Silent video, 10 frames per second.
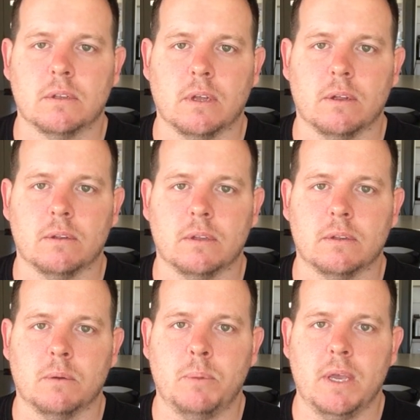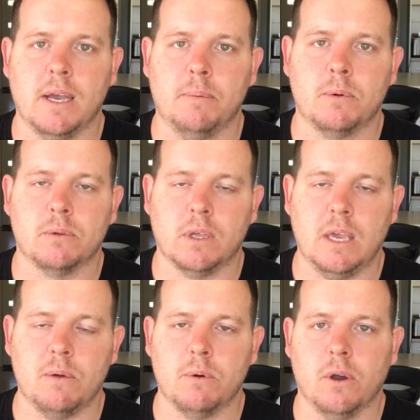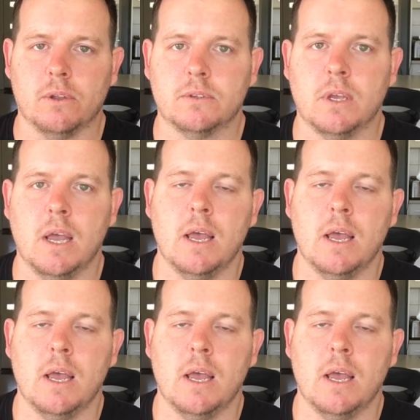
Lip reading: they'll pick up all the keywords.